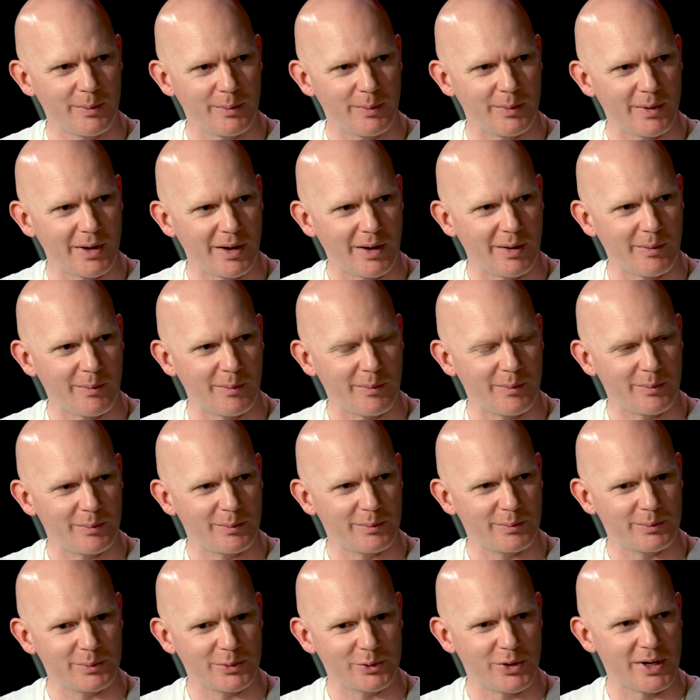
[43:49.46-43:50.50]
um,
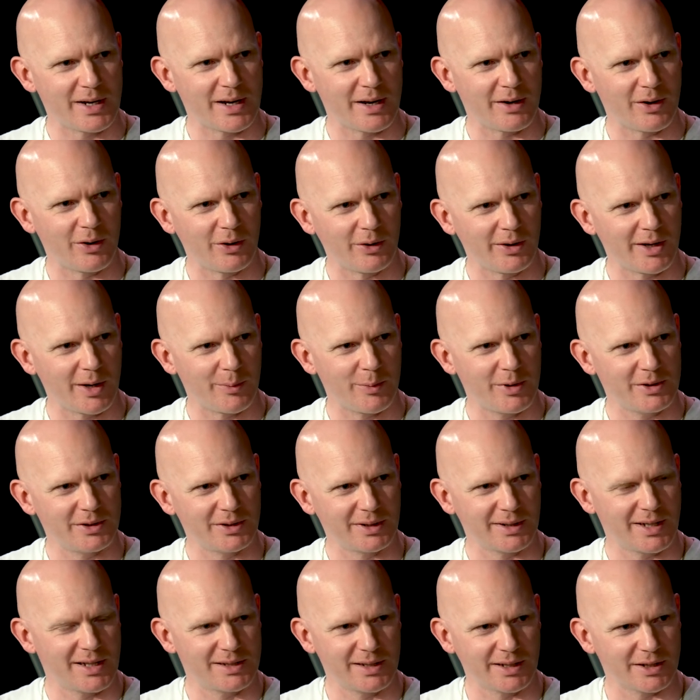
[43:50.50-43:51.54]
treat all the Aboriginal
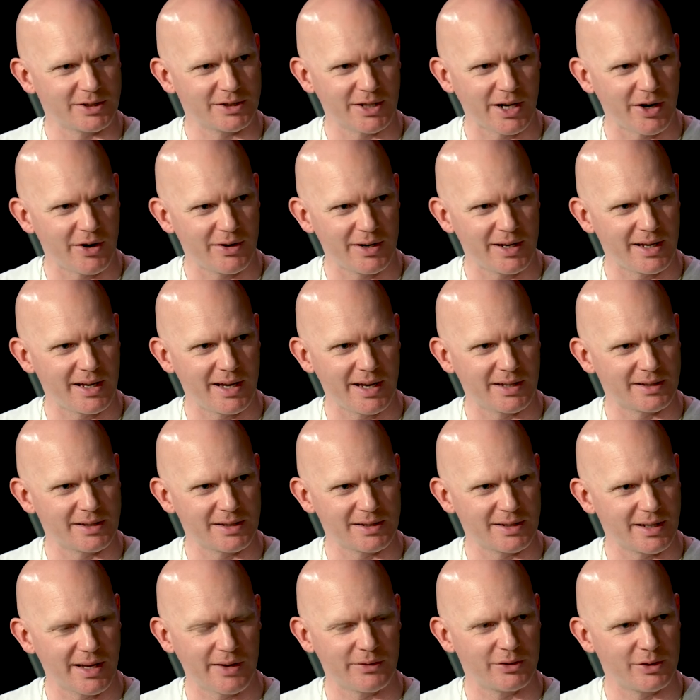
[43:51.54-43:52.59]
kids like charity cases
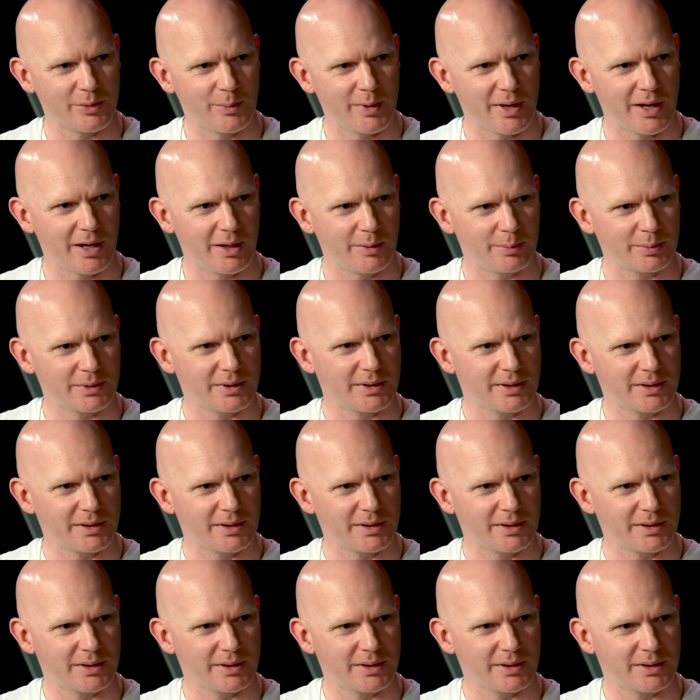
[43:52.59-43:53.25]
that have to be helped?